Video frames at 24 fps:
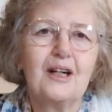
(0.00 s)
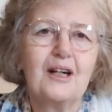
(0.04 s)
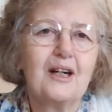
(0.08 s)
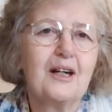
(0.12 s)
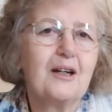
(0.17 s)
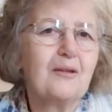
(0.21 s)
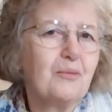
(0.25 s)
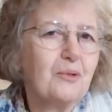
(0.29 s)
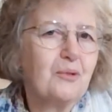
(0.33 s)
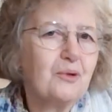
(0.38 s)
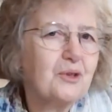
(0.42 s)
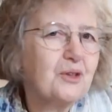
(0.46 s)

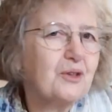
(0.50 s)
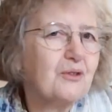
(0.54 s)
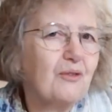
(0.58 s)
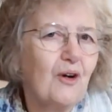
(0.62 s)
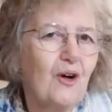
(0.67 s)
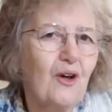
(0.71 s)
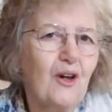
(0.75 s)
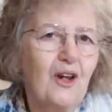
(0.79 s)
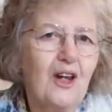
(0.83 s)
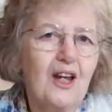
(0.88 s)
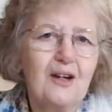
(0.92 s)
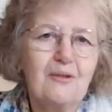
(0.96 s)
And most of
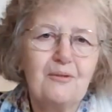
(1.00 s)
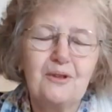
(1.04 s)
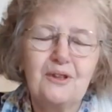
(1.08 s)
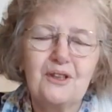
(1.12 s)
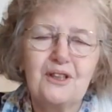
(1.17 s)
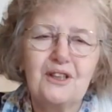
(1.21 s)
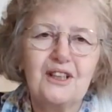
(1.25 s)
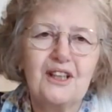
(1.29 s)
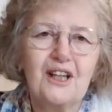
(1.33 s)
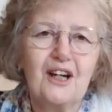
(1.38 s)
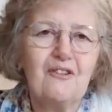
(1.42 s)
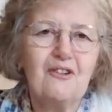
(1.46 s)
all, I would
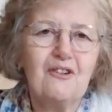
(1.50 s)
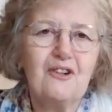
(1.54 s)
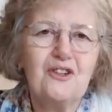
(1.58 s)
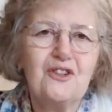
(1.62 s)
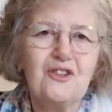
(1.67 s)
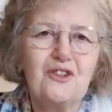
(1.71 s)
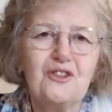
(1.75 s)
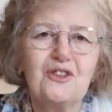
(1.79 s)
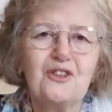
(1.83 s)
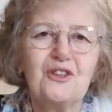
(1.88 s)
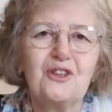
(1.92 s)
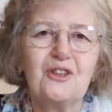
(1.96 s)

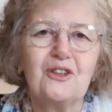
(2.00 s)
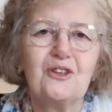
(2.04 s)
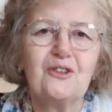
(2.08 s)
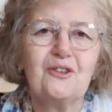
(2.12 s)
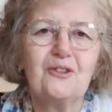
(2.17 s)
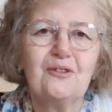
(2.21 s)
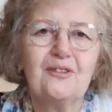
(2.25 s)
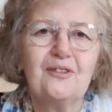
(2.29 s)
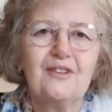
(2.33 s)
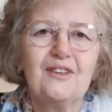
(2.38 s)
encourage you to